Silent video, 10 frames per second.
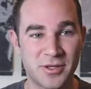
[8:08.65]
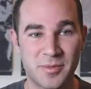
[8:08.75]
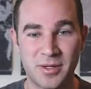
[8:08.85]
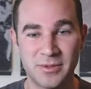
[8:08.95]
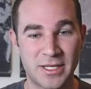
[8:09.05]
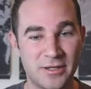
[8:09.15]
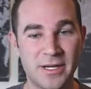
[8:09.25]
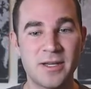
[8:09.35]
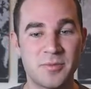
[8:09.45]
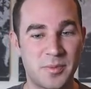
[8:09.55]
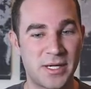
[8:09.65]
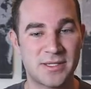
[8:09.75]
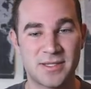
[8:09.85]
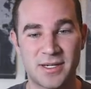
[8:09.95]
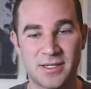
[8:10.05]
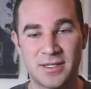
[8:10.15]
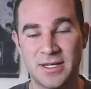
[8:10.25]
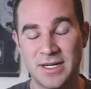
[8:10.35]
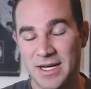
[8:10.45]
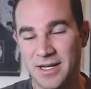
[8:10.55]
on the public internet, but
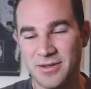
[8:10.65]
I